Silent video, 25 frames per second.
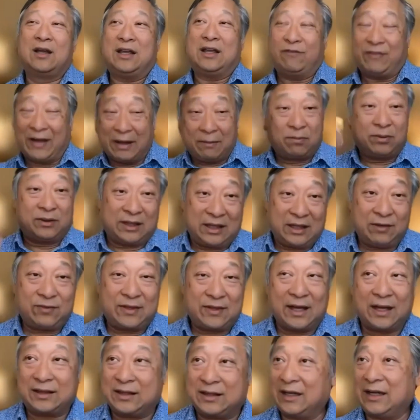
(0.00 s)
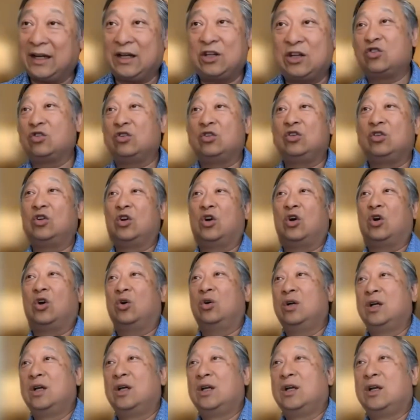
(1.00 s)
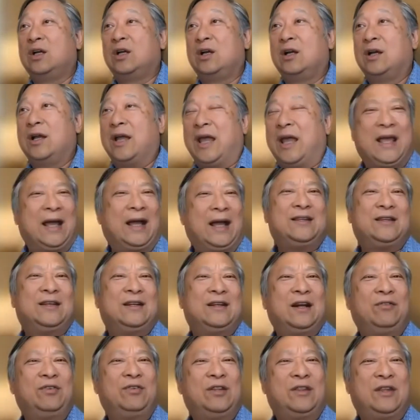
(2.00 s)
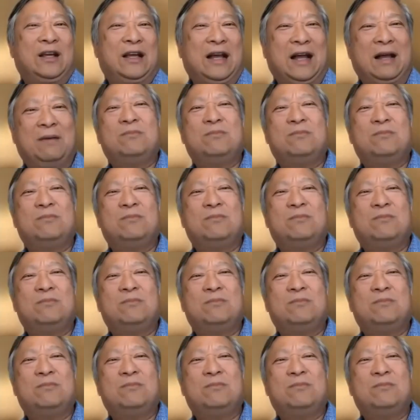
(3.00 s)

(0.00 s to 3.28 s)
if I believe that, then I shouldn't go, hey, I did everything.